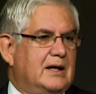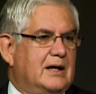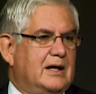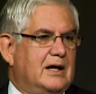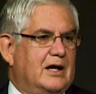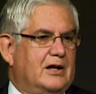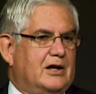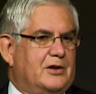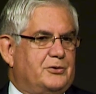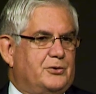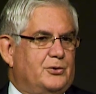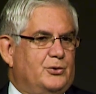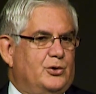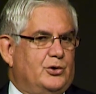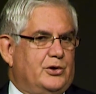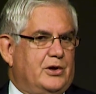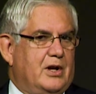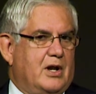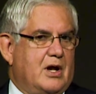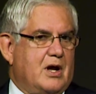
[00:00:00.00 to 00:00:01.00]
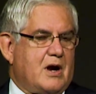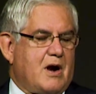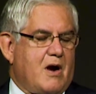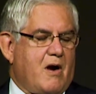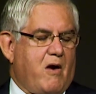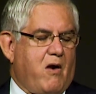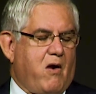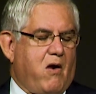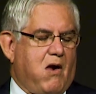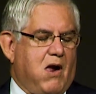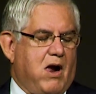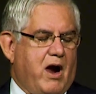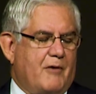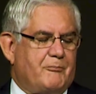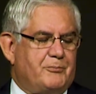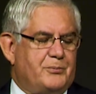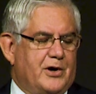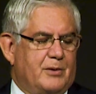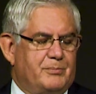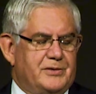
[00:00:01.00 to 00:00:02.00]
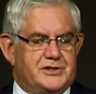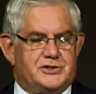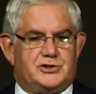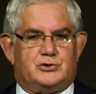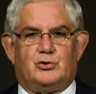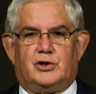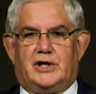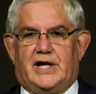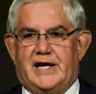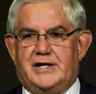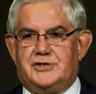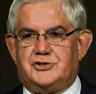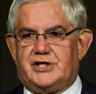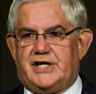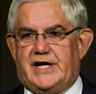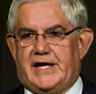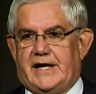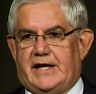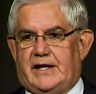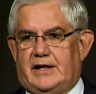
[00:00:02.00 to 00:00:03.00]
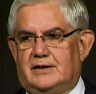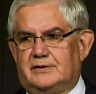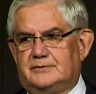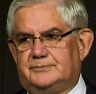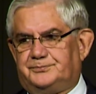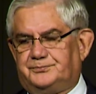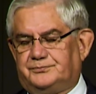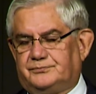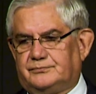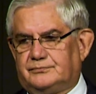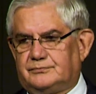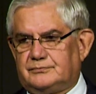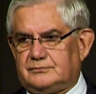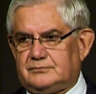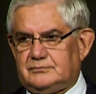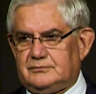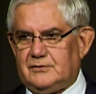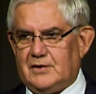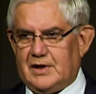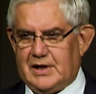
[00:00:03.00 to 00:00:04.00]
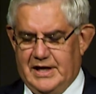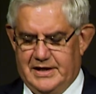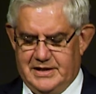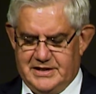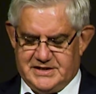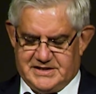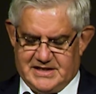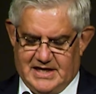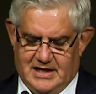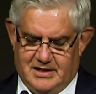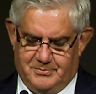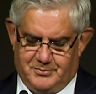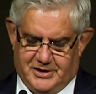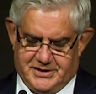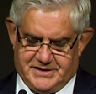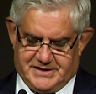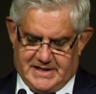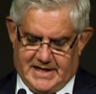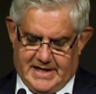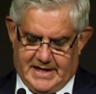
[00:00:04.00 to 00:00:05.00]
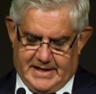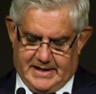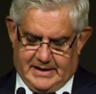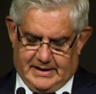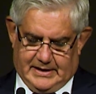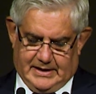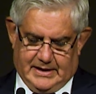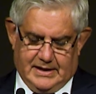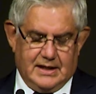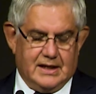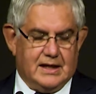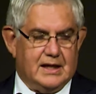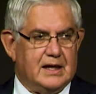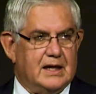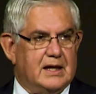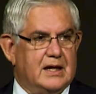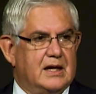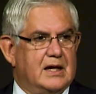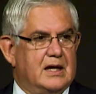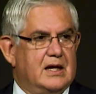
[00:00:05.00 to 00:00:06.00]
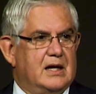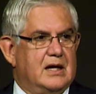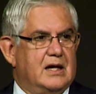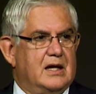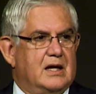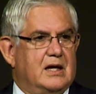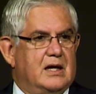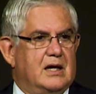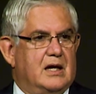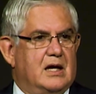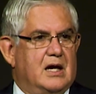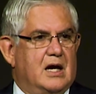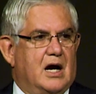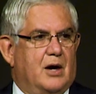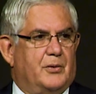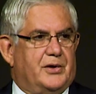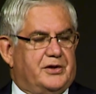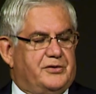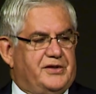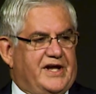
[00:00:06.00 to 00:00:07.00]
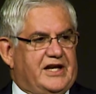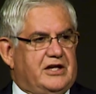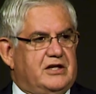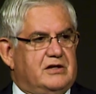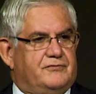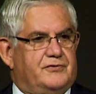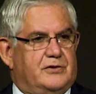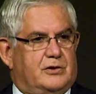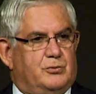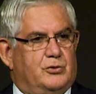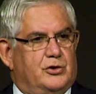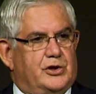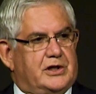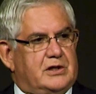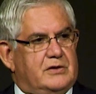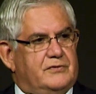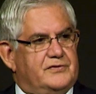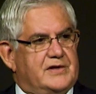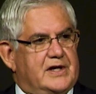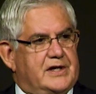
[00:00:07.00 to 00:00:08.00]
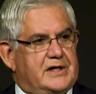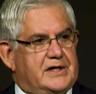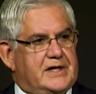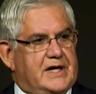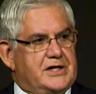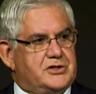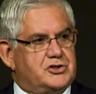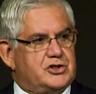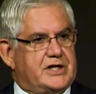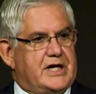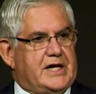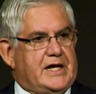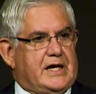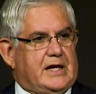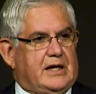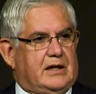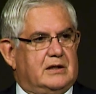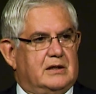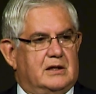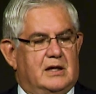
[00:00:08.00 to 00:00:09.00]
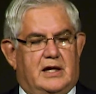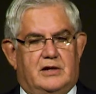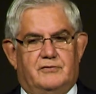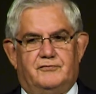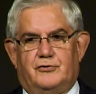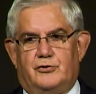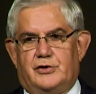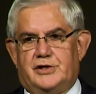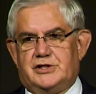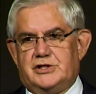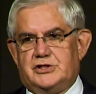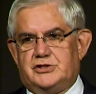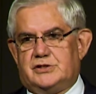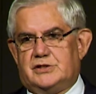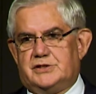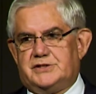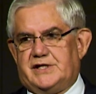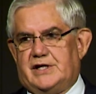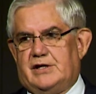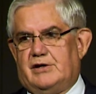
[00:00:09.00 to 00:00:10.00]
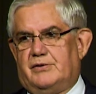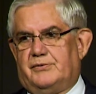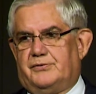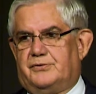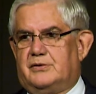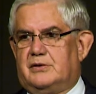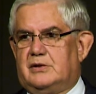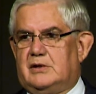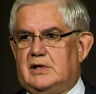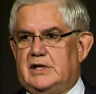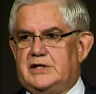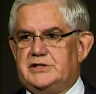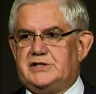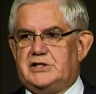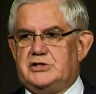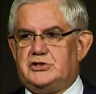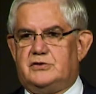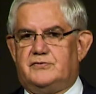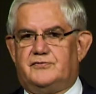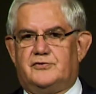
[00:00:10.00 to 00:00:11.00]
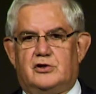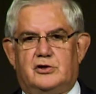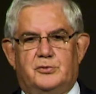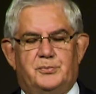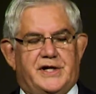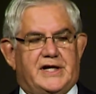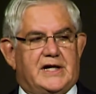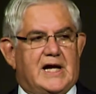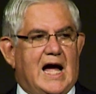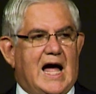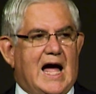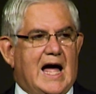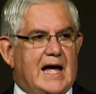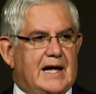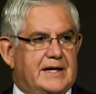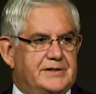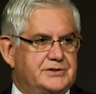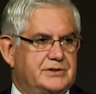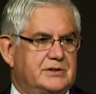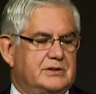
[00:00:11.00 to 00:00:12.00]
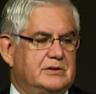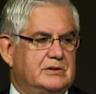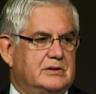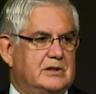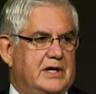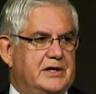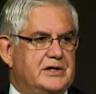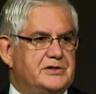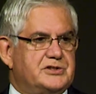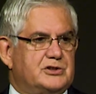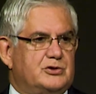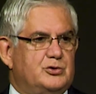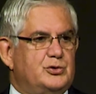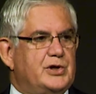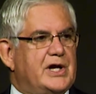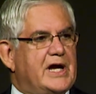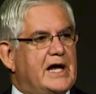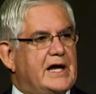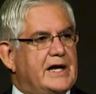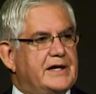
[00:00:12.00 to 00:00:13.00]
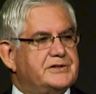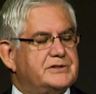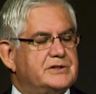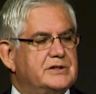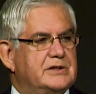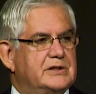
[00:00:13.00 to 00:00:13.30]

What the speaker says: And I thought, I've probably still got aged care. And he started by saying, I want to thank you for the work you've done in aged care and for Indigenous health. He said, you've got a big heart and it's a good heart.